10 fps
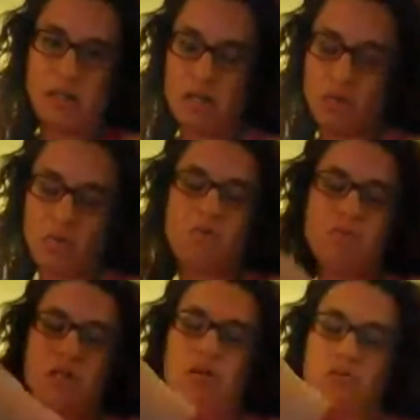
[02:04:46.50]
In
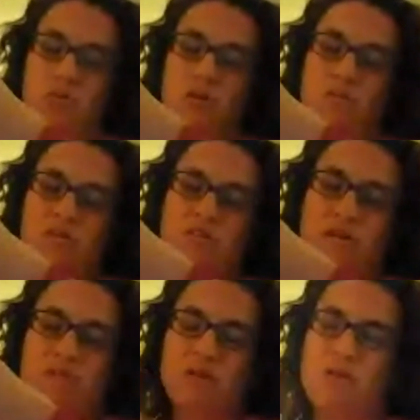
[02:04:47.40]
12 years,
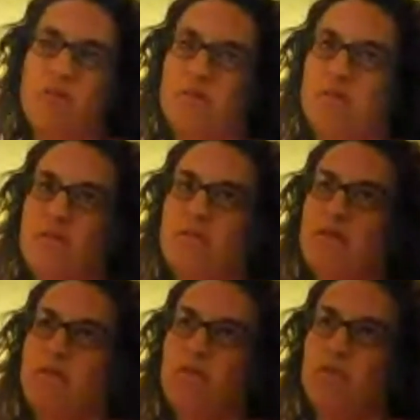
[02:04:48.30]
24/7, since
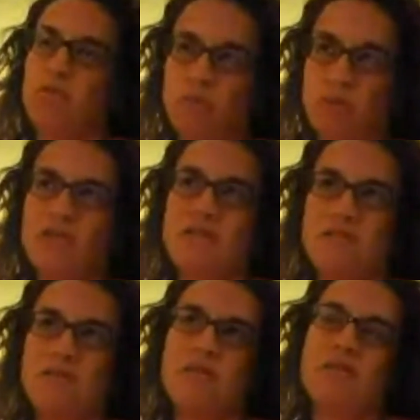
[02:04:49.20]
I was
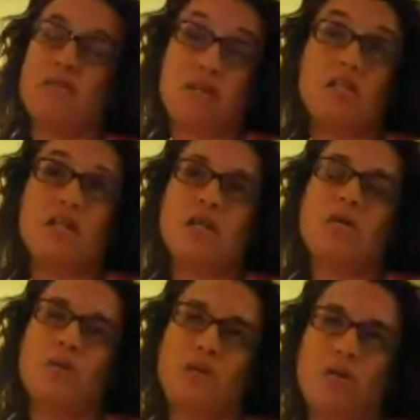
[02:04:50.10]
27 in San
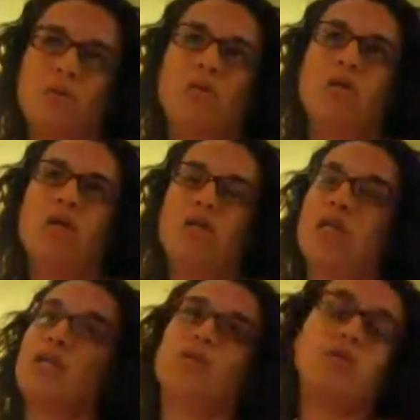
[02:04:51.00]
Diego alone,
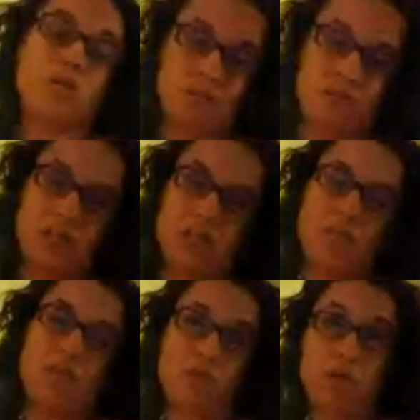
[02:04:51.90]
not including
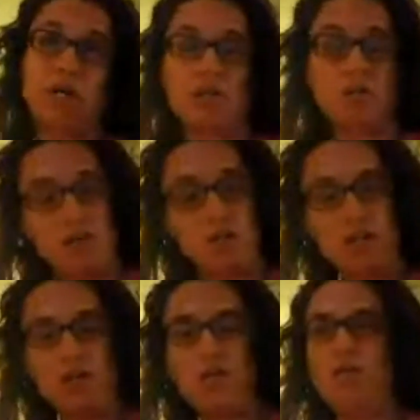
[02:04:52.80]
UCLA before I got to San
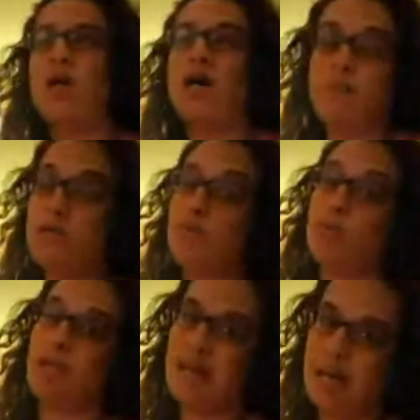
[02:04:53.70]
Diego, I've been through
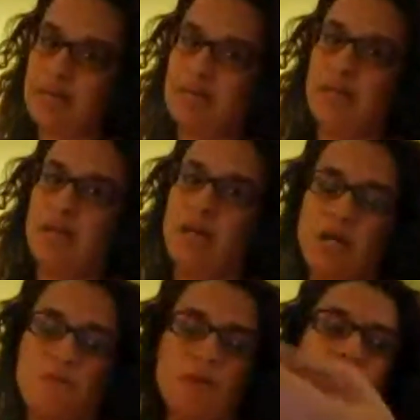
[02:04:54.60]
a lot.
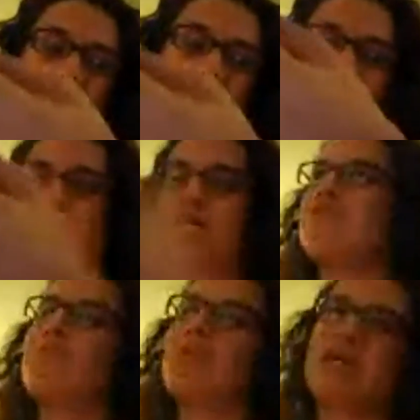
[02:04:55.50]
And people are like, she
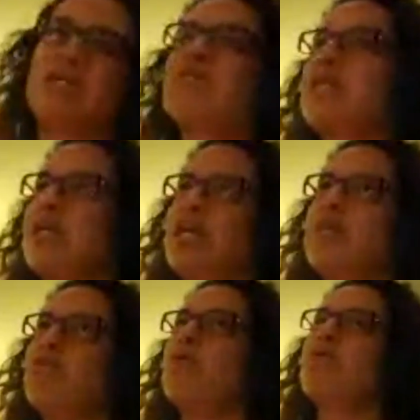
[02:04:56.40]
gets up like nothing and
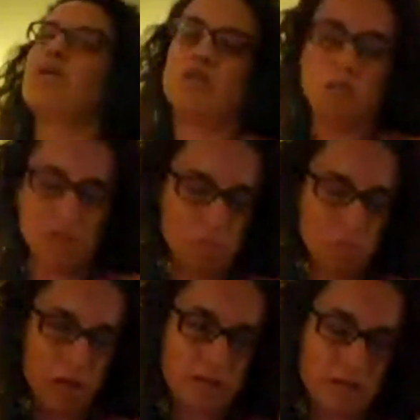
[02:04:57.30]
keeps going. You'd be
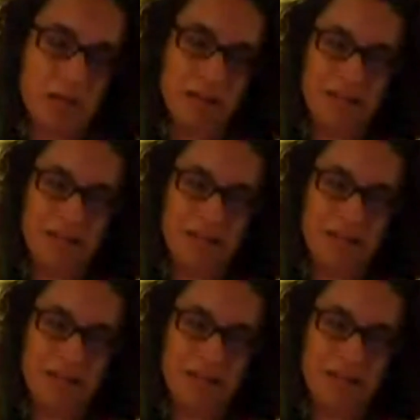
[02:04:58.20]
surprised.